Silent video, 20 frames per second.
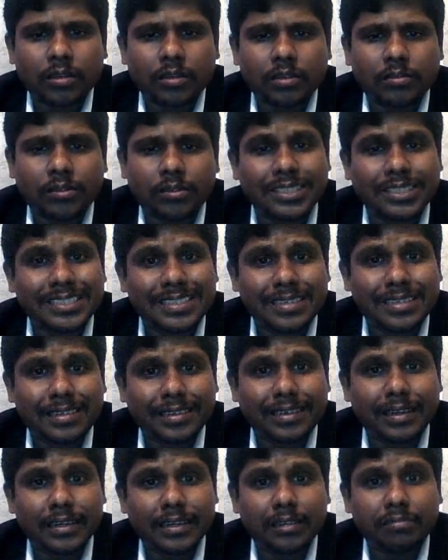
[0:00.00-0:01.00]
which is
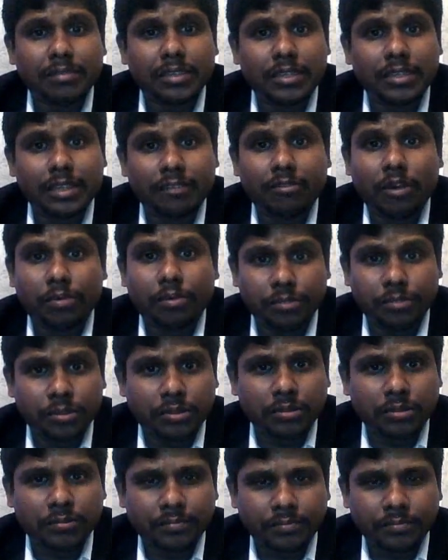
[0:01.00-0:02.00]
integrated with DevOps,